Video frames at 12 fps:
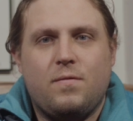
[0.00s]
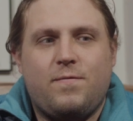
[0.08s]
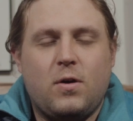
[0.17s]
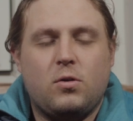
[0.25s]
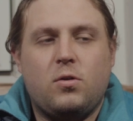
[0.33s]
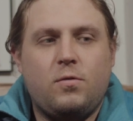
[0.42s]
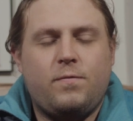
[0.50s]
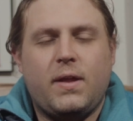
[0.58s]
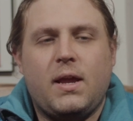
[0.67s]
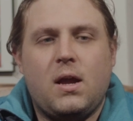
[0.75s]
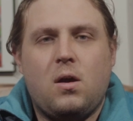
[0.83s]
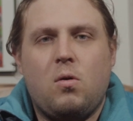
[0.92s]
photo,
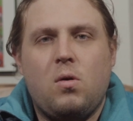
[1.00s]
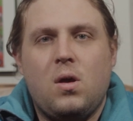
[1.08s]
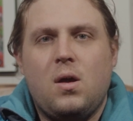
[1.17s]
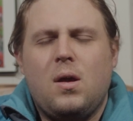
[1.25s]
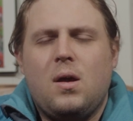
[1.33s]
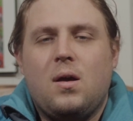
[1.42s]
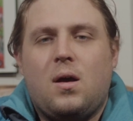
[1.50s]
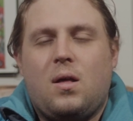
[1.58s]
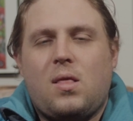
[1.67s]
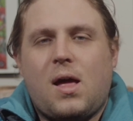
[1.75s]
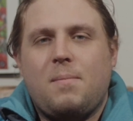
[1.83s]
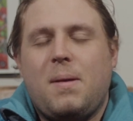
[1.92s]
video, a
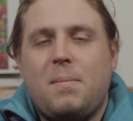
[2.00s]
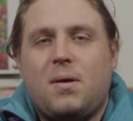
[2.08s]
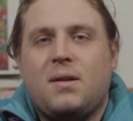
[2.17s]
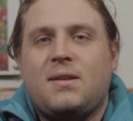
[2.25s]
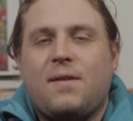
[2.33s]
lot of people are